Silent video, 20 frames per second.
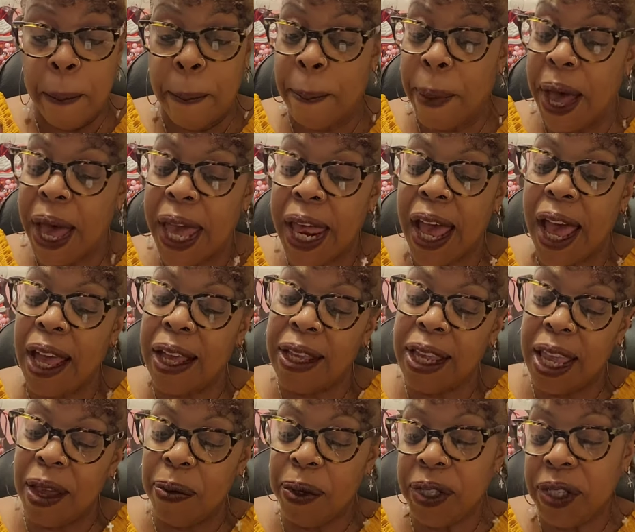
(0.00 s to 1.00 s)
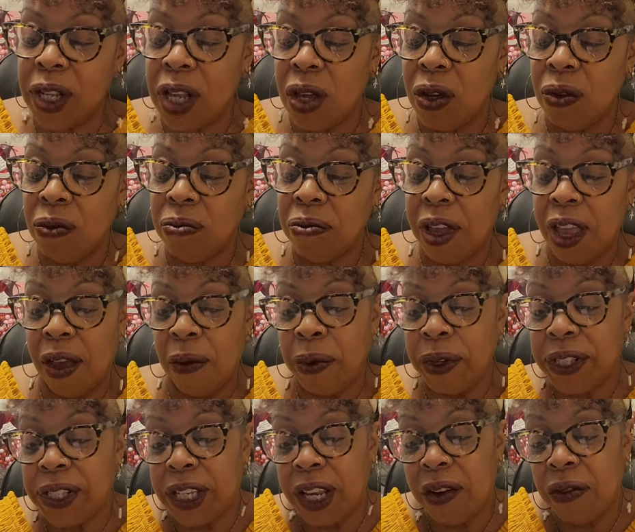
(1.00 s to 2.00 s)
But it was new. It
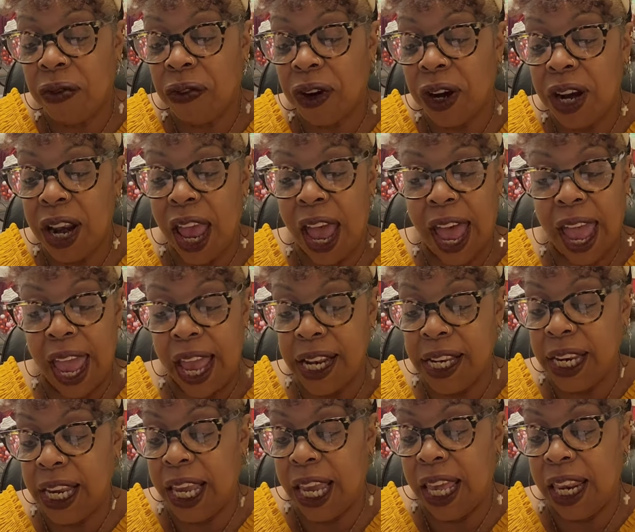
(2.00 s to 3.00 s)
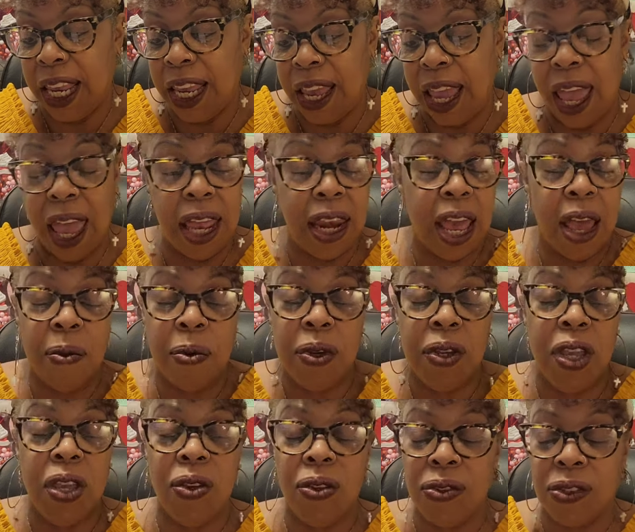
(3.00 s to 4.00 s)
was different. I had to get it and I will
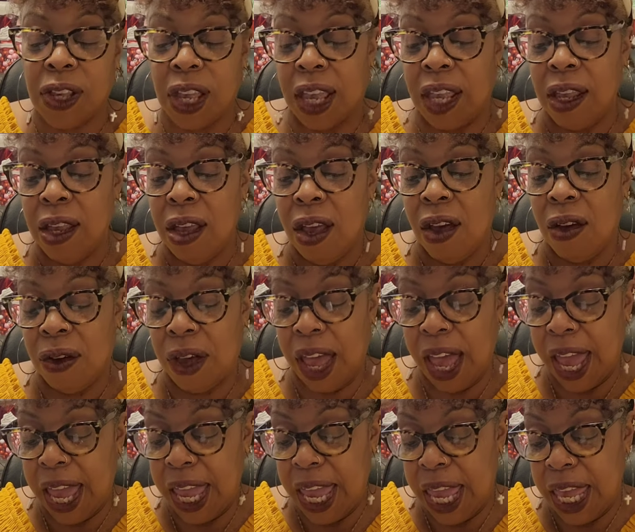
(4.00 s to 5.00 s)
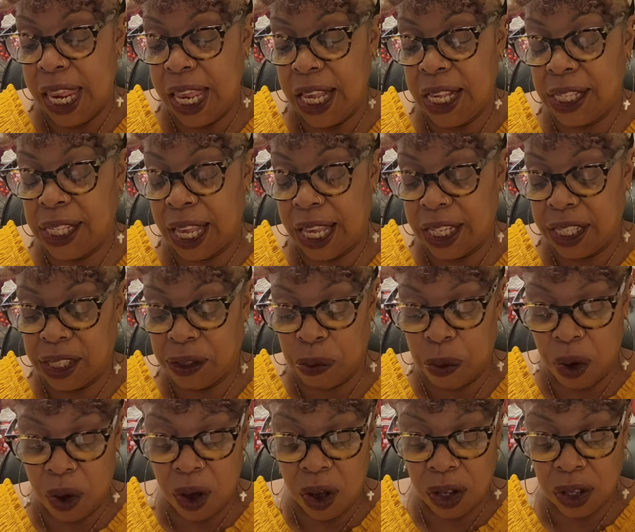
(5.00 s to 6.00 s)
use it. Okay. It is a
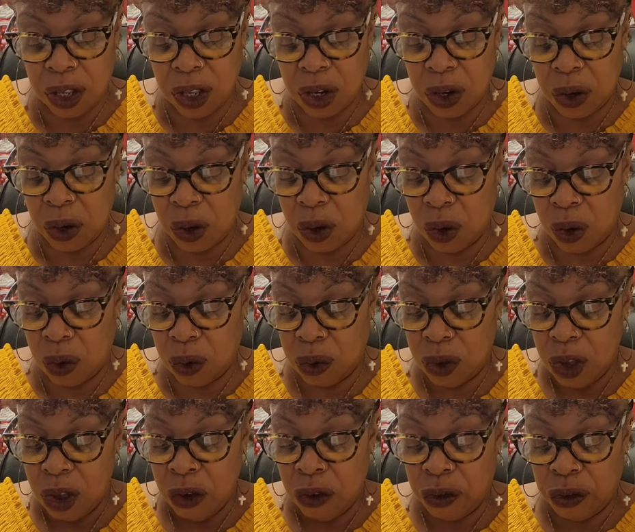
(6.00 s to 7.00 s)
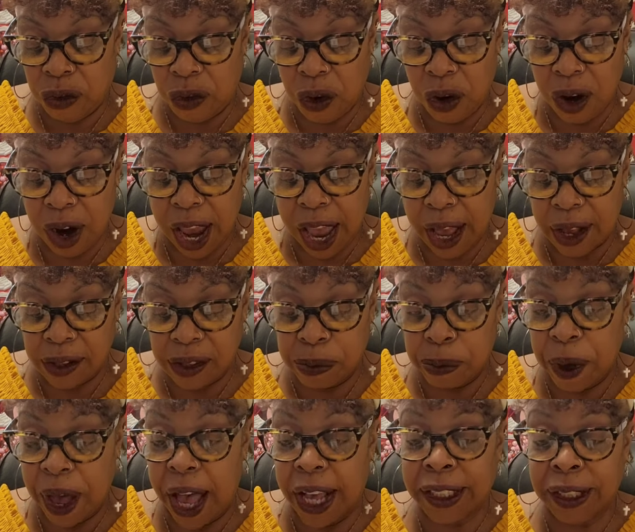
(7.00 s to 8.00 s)
small little four ounce
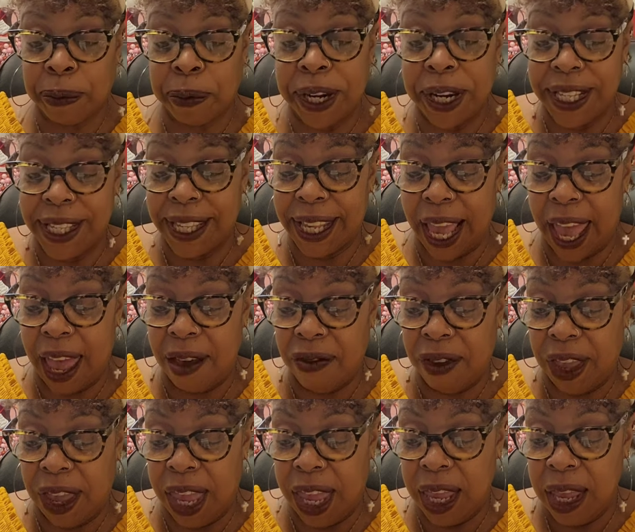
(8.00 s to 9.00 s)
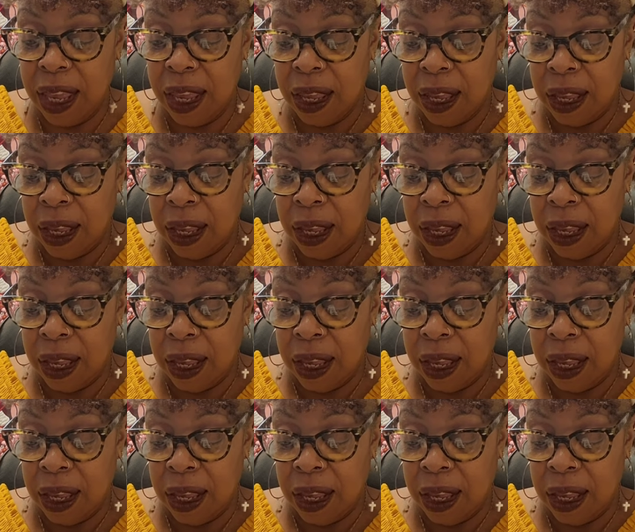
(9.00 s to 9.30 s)
box, but it's heavy.